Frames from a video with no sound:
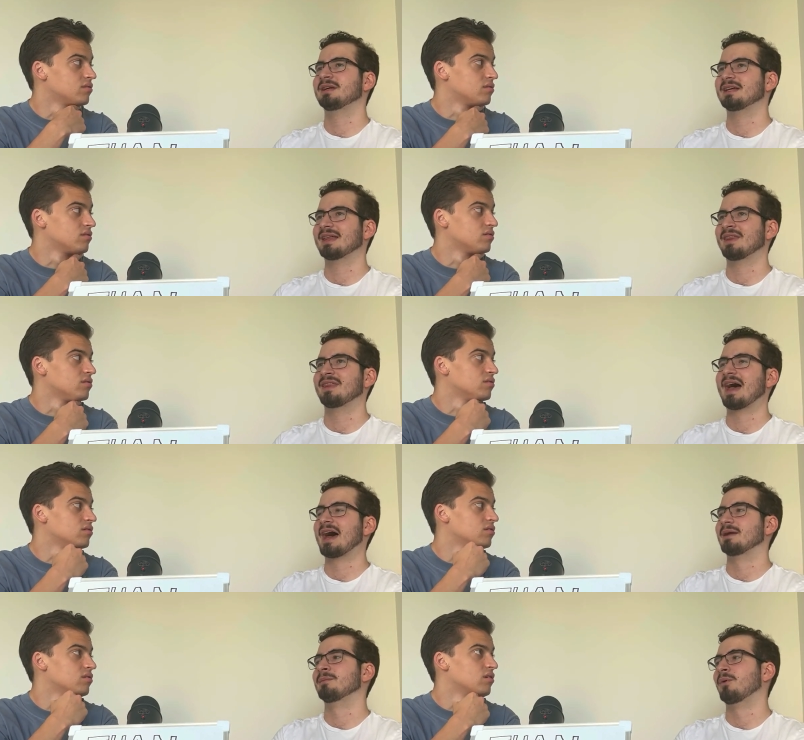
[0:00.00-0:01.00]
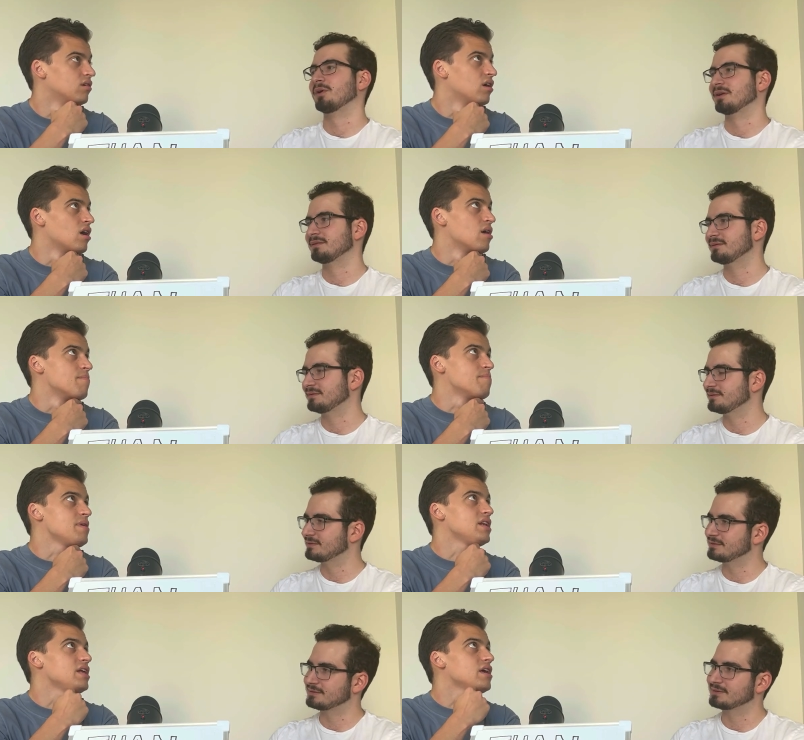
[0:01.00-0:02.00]
Speaker 1: be that important.
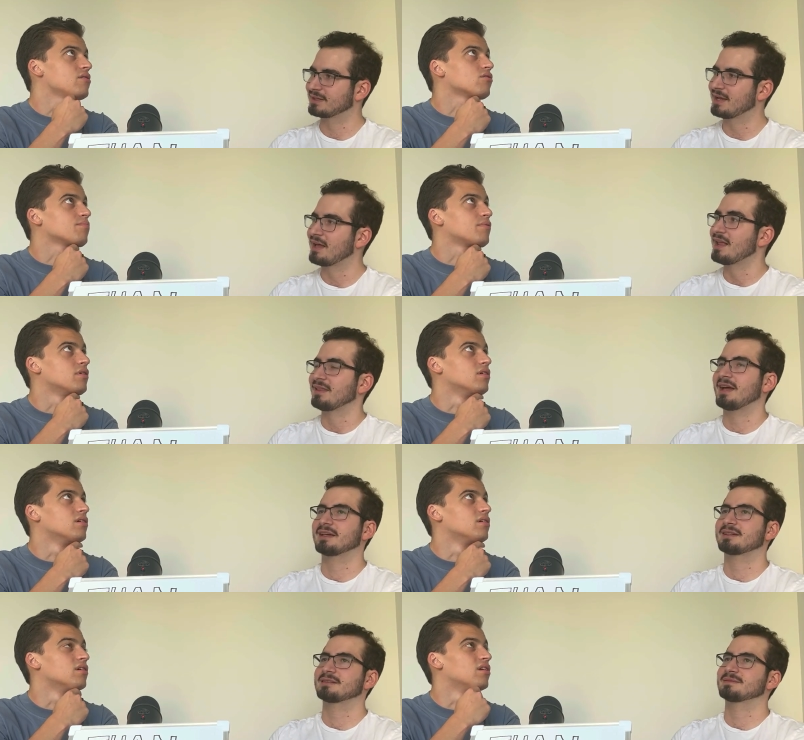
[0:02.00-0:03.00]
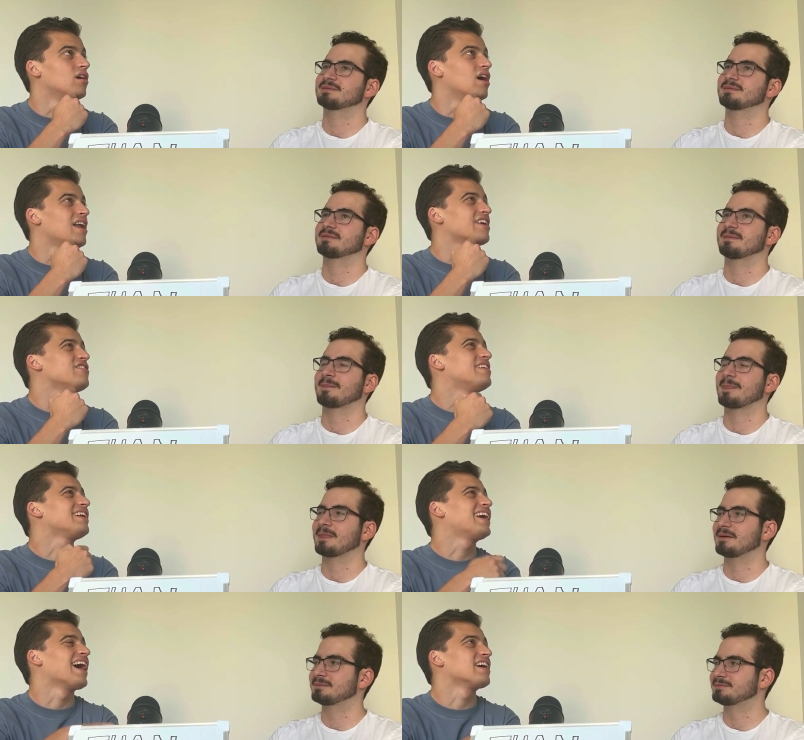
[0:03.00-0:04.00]
Me neither, but like. Like he
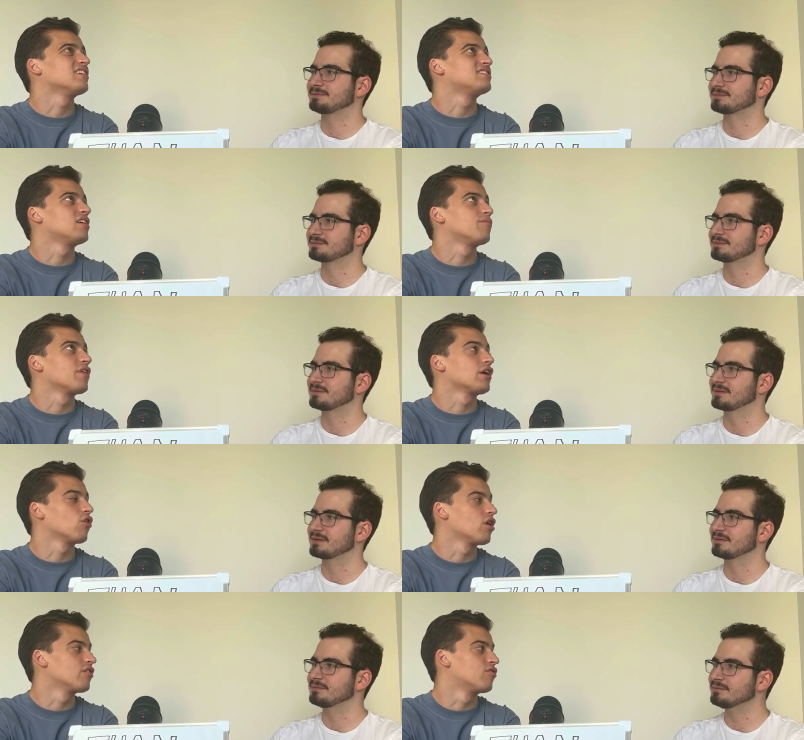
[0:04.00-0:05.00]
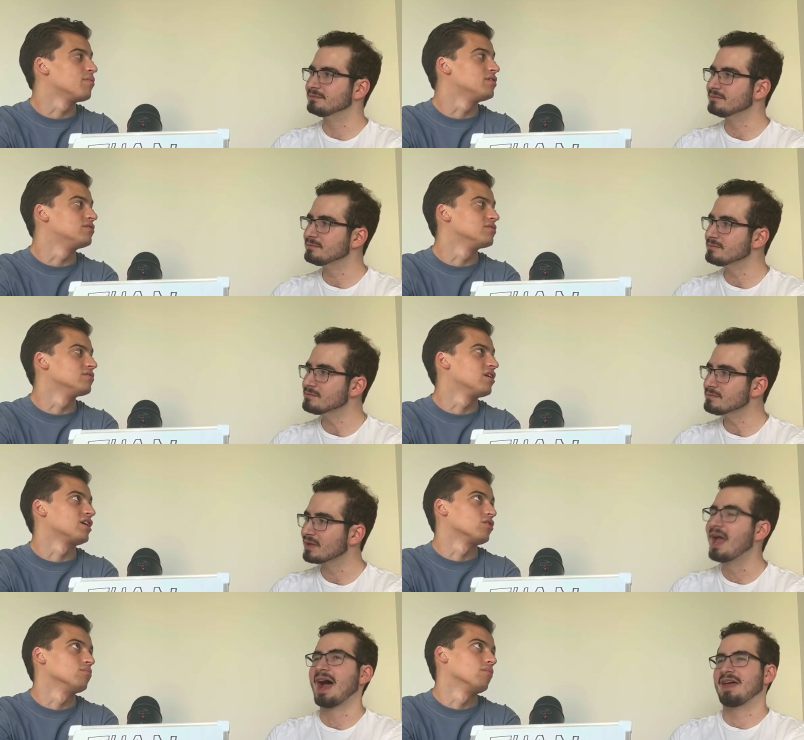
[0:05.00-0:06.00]
did kind of set up Figarland to be
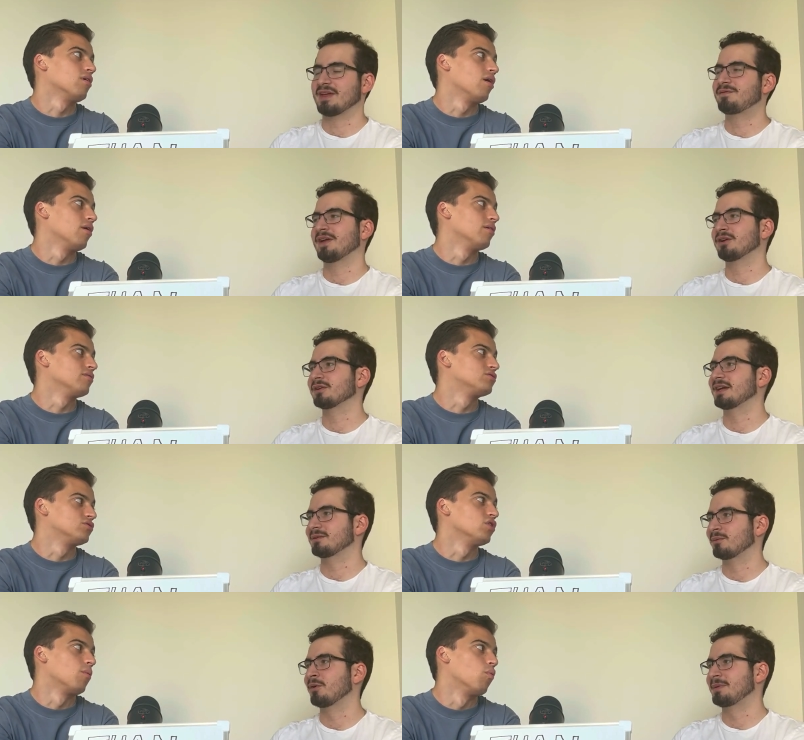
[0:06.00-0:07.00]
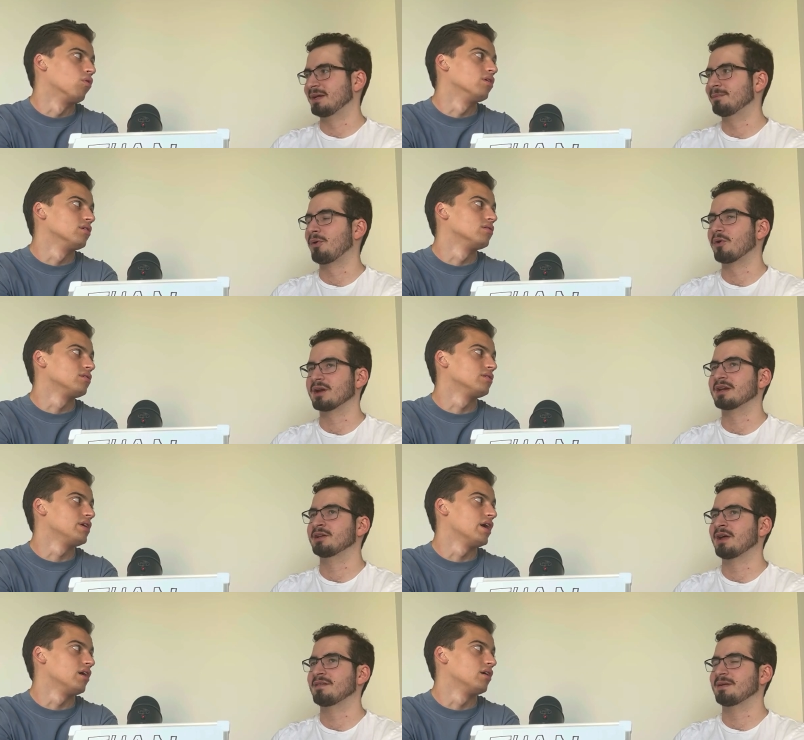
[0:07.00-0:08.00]
like.
Speaker 2: I think Figarland will be important.
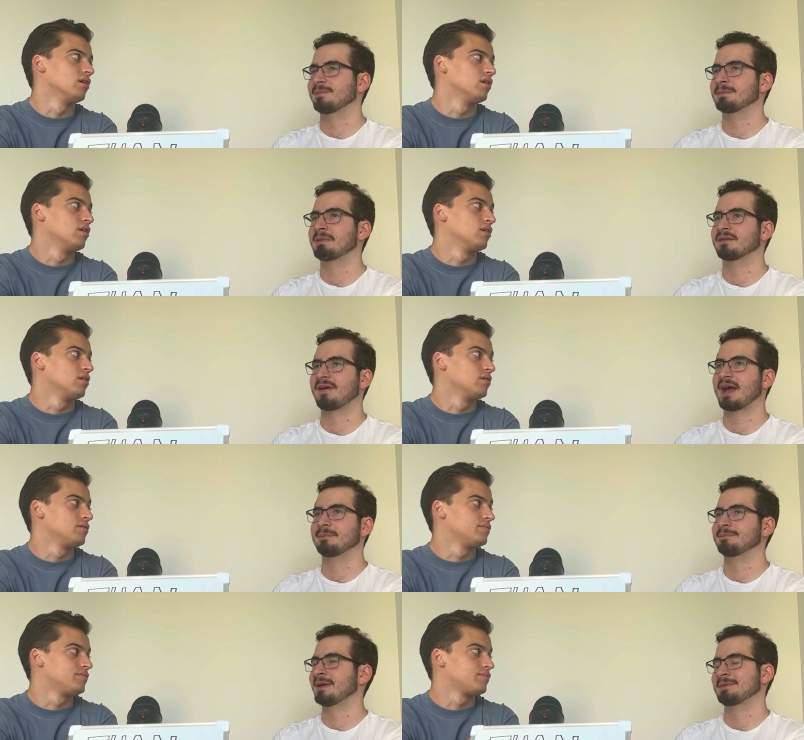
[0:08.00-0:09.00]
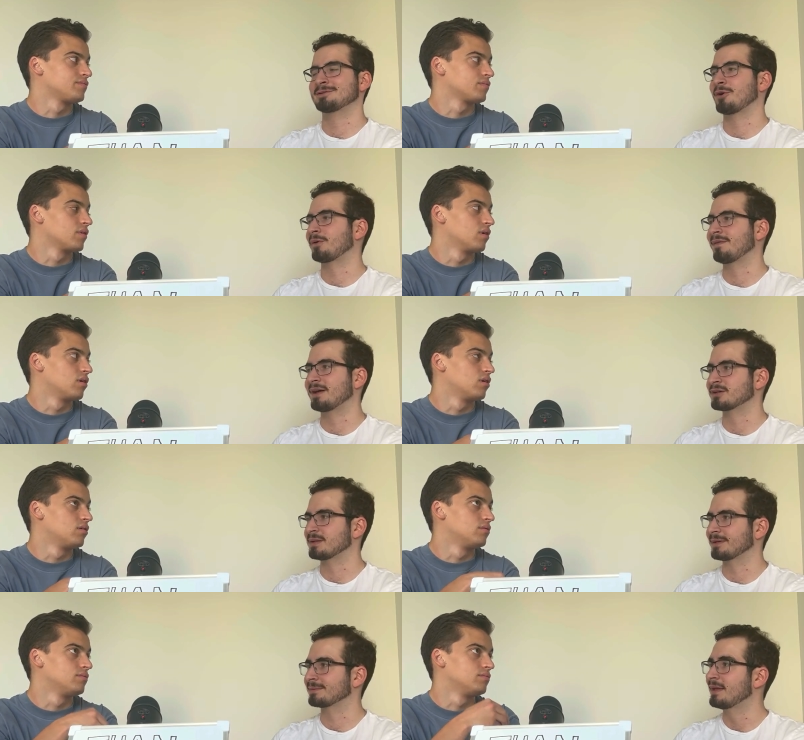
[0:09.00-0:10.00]
You'll have a, a big fight, maybe Zoro fight or
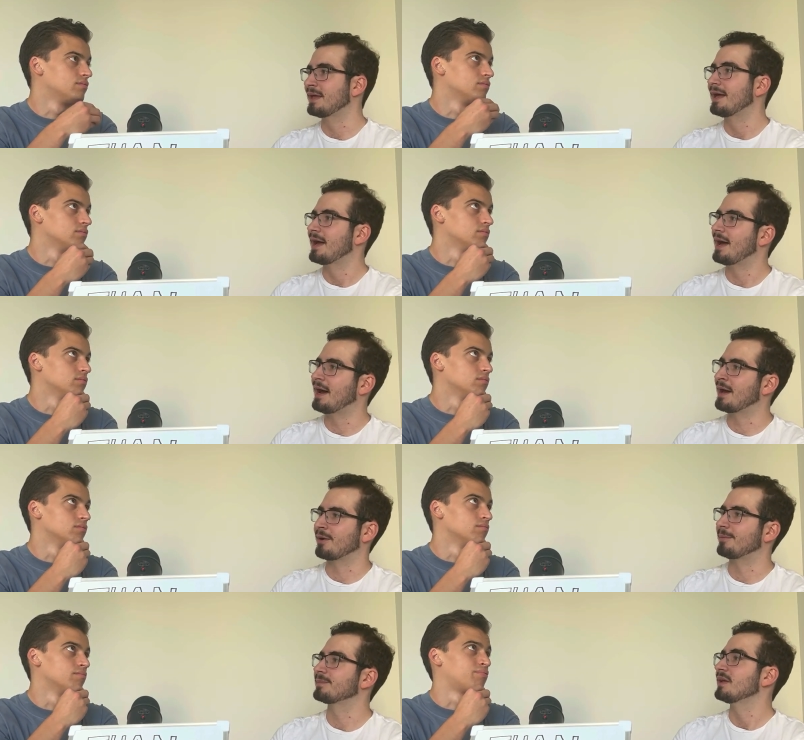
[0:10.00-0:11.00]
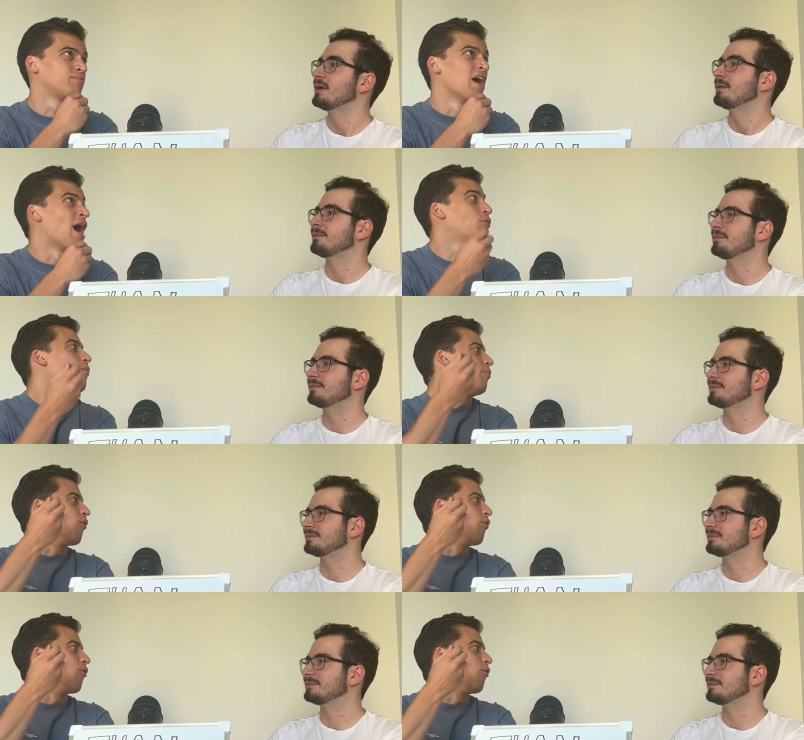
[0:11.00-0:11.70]
something.
Speaker 1: I don't know. At what